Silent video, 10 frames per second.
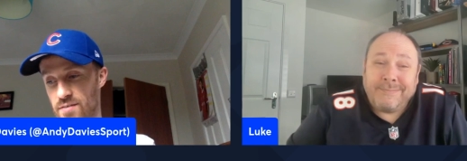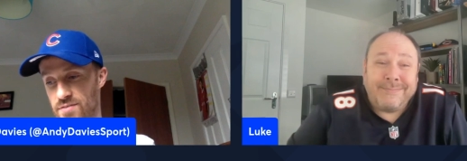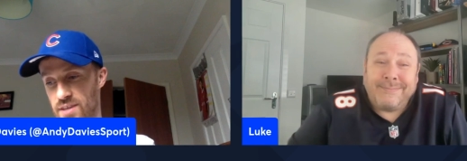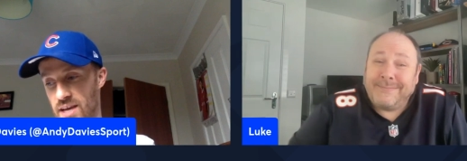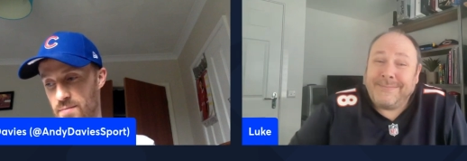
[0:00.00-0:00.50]
Speaker 1: love
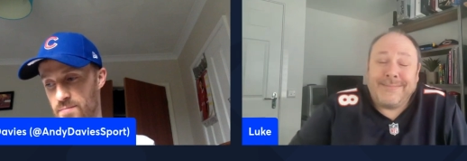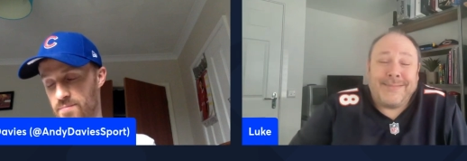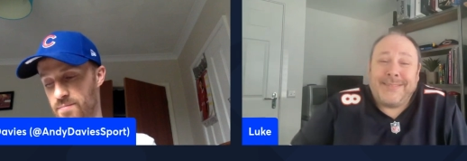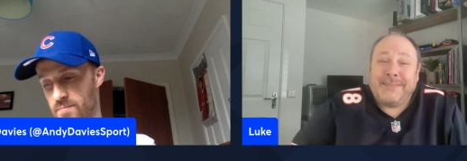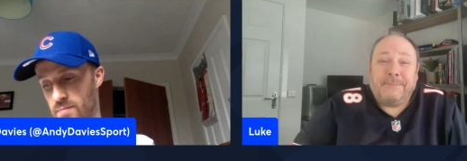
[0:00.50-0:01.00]
the
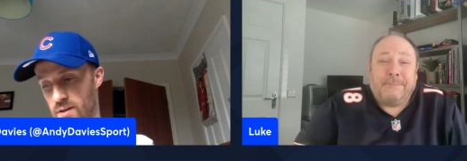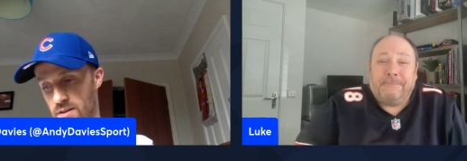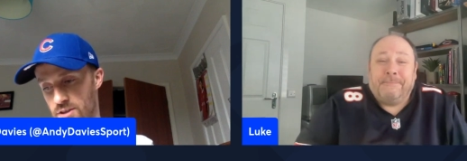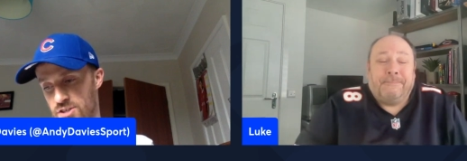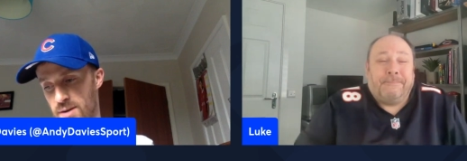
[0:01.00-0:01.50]
um,
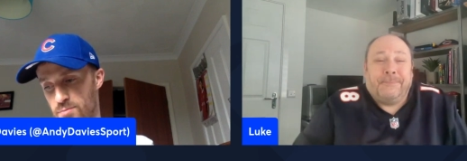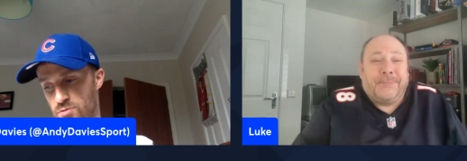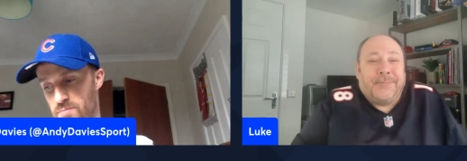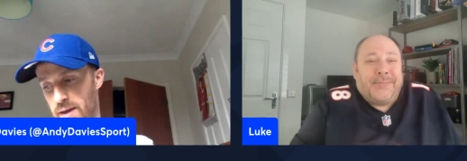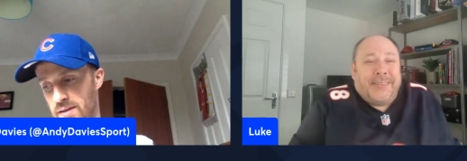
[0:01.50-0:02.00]
the chips
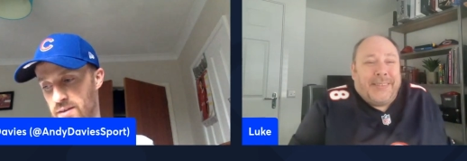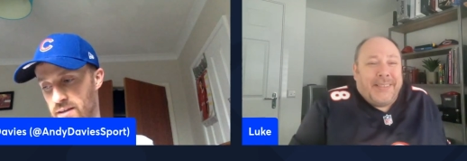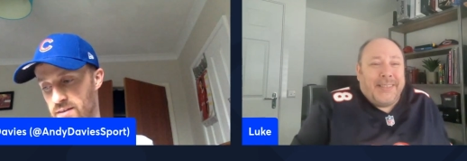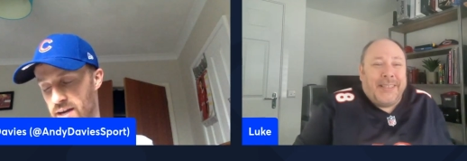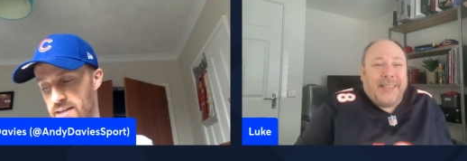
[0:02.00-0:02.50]
were
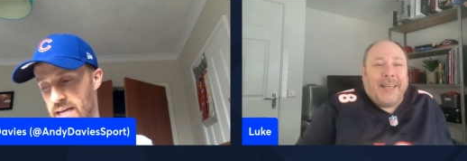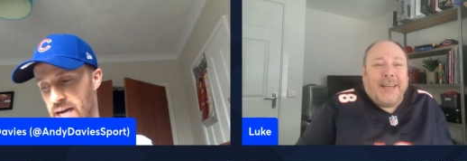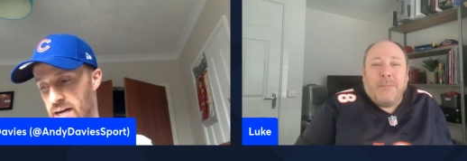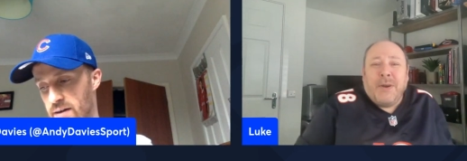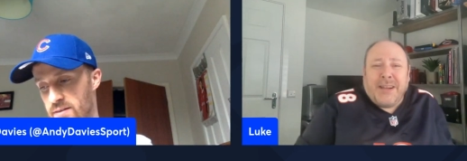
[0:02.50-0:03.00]
amazing. So yeah,
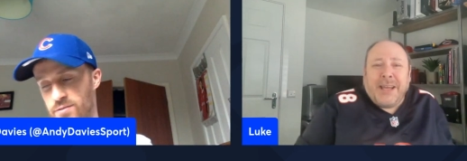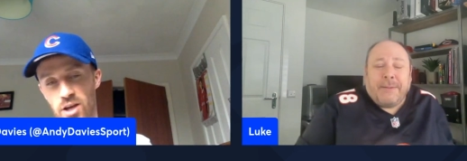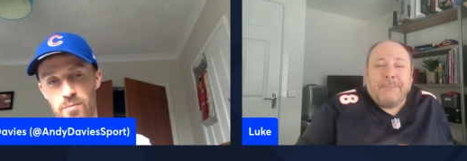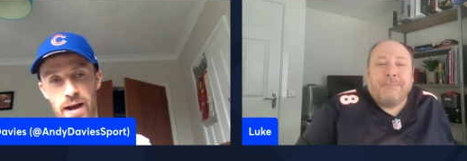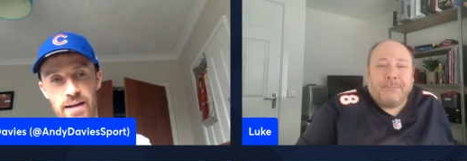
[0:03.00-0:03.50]
I, would love
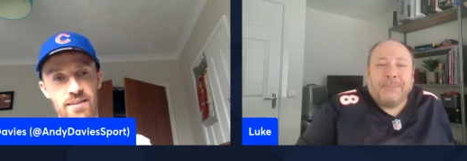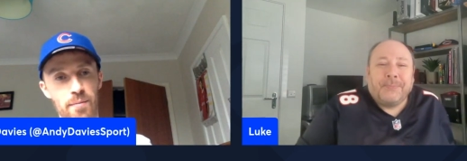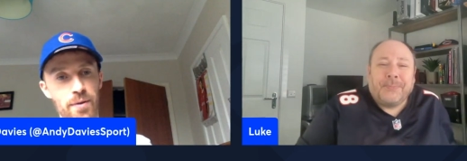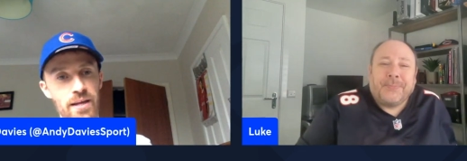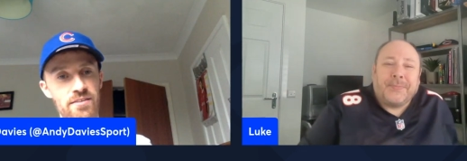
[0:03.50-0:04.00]
to go back to
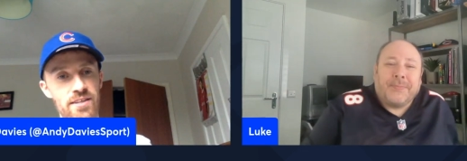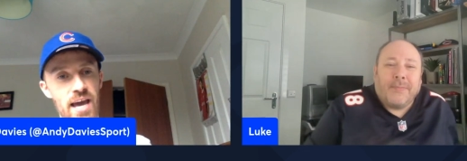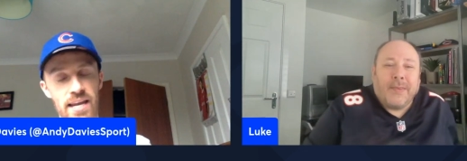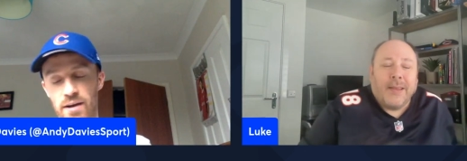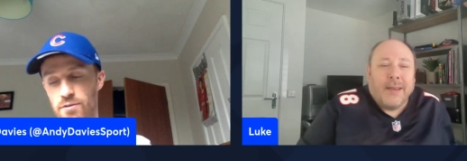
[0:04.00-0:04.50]
that place
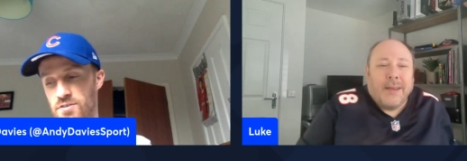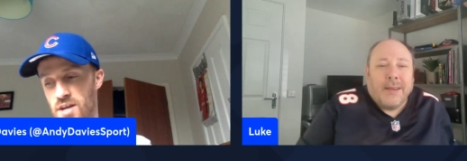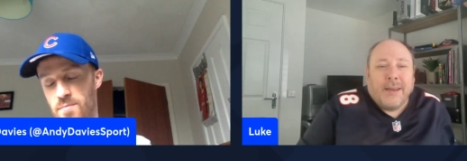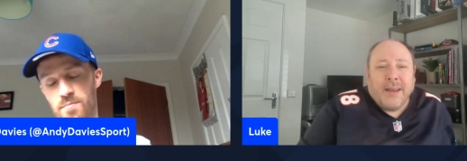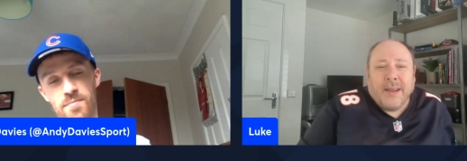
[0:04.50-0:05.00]
again. That was
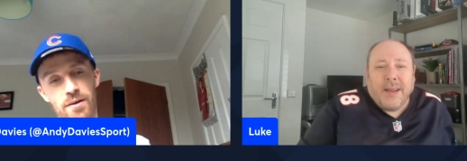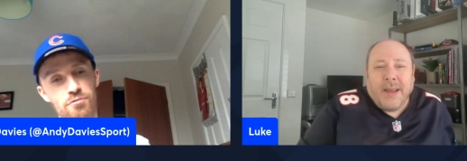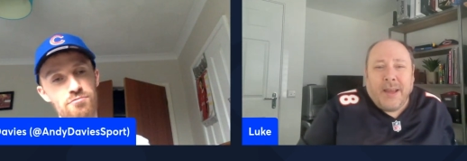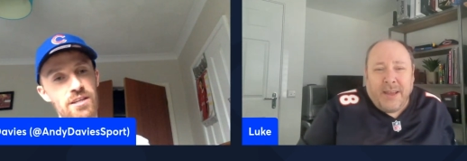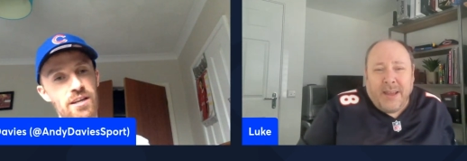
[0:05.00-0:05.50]
um, that
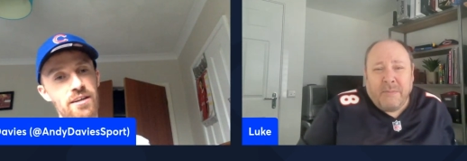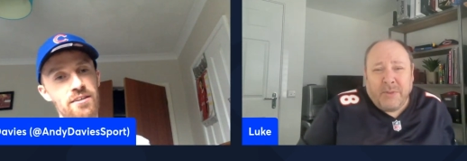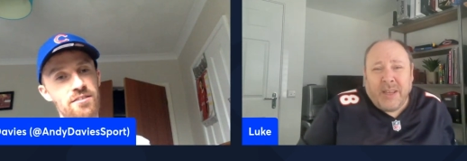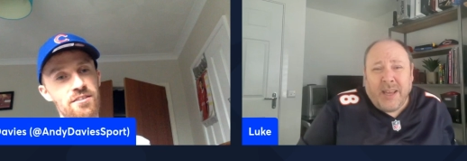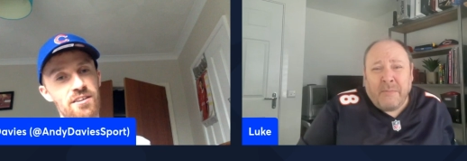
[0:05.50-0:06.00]
was really
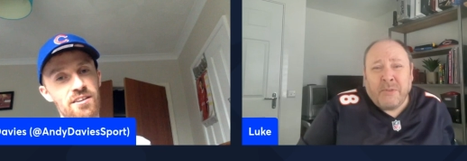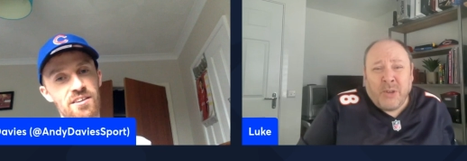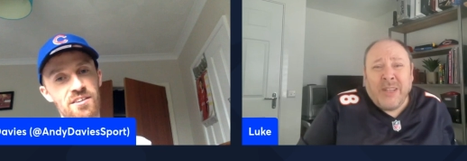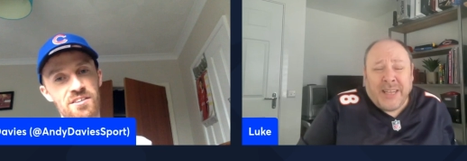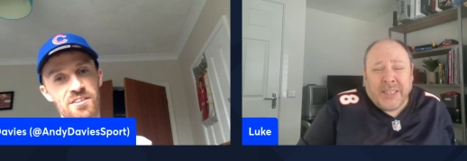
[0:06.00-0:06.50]
nice.
Speaker 2: It was
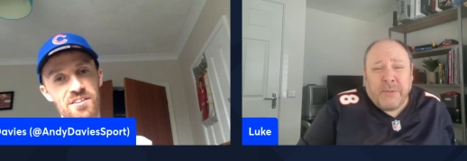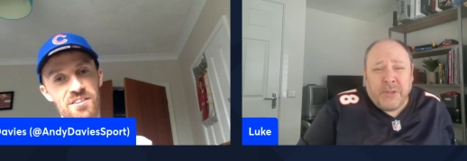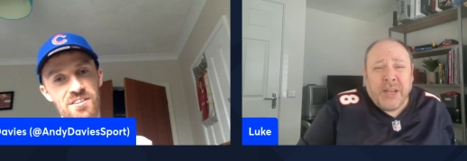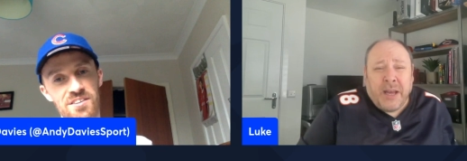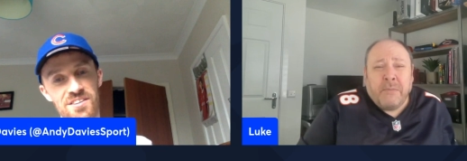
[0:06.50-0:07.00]
good actually,
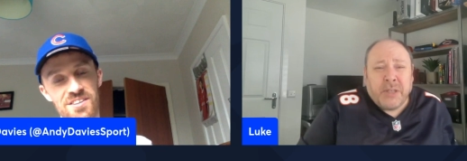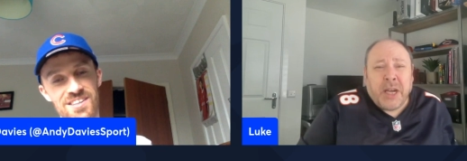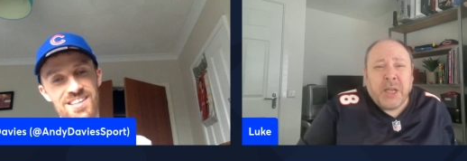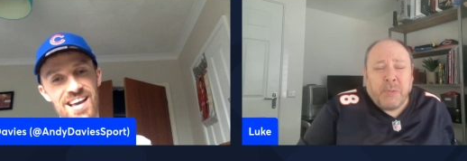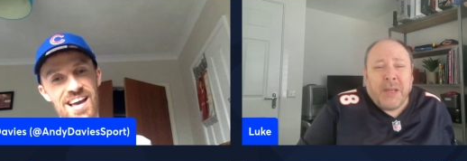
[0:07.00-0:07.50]
wasn't it? It was a
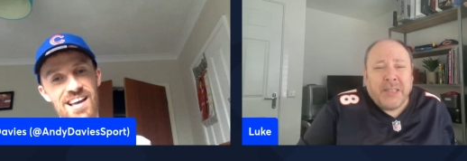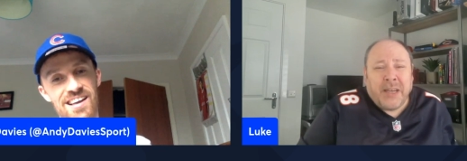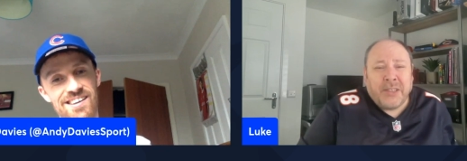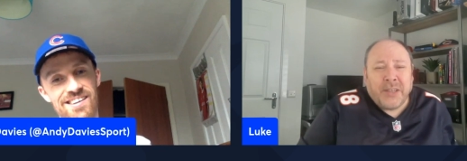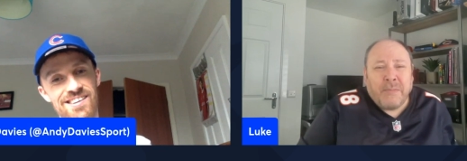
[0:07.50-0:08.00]
nice place yeah.
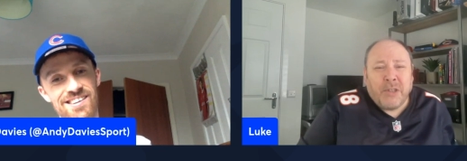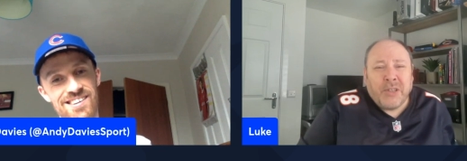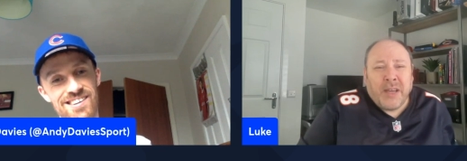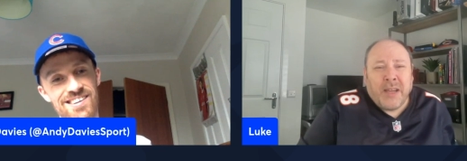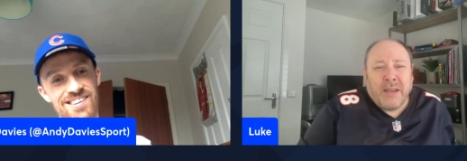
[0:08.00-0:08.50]
actually, I must
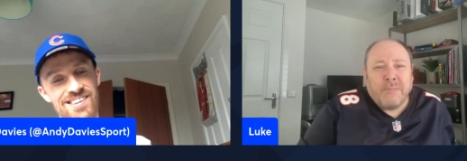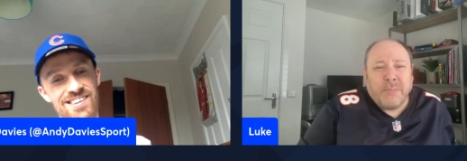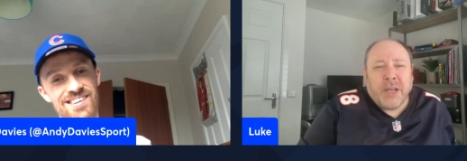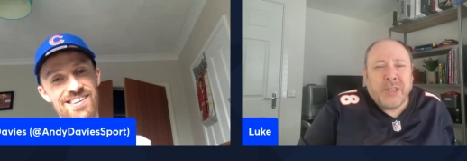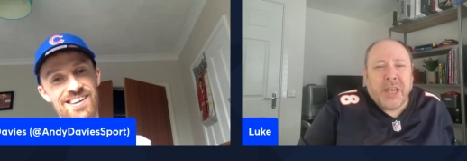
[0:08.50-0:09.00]
say, and
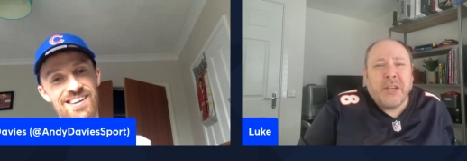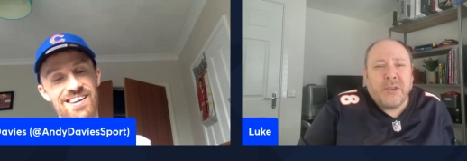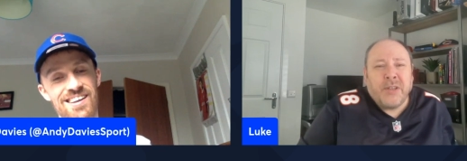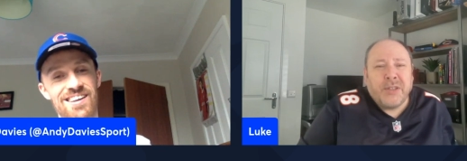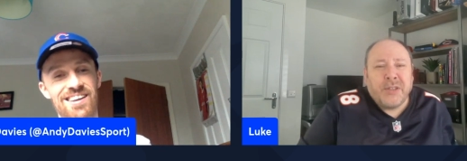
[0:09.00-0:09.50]
pretty
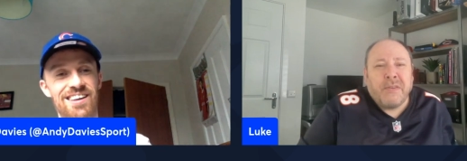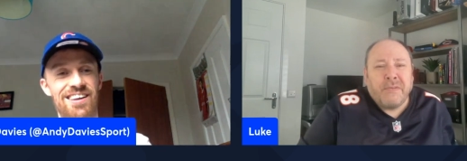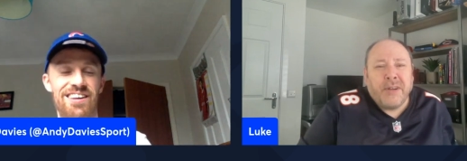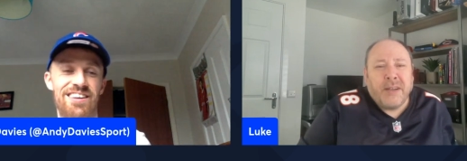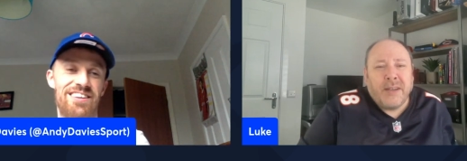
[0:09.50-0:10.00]
central and stuff,
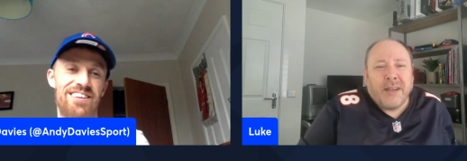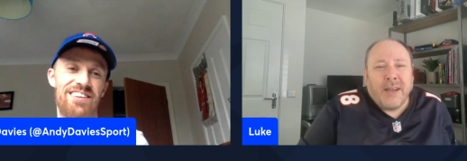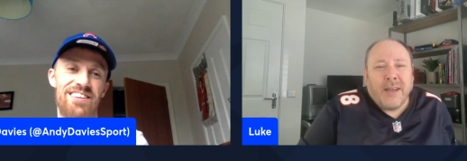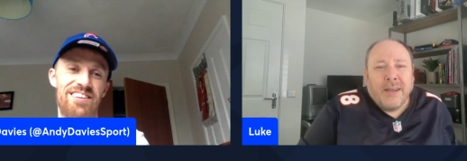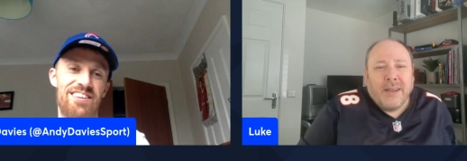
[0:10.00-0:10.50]
and uh,
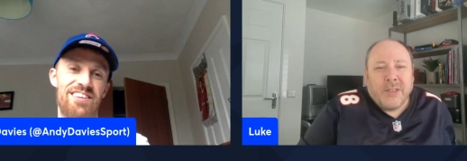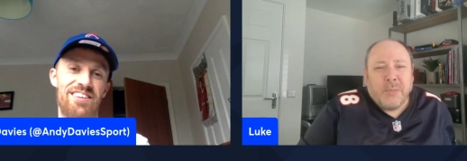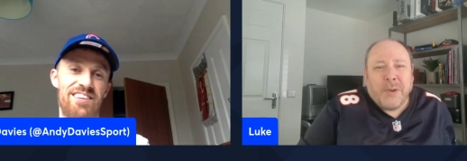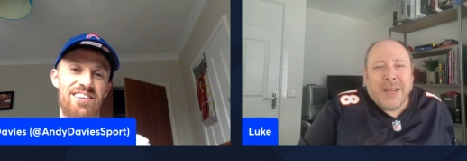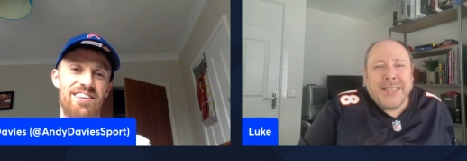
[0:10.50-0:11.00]

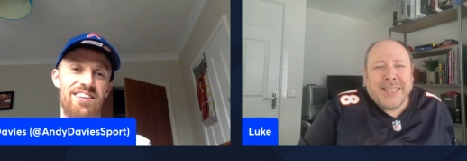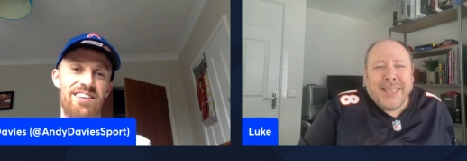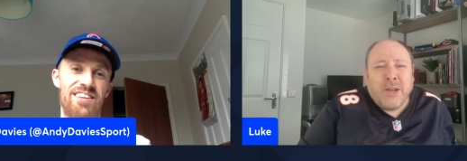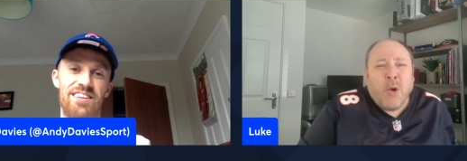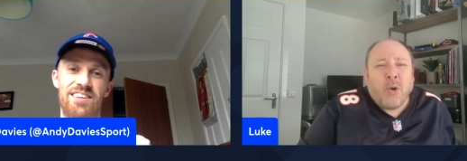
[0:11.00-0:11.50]
surprisingly not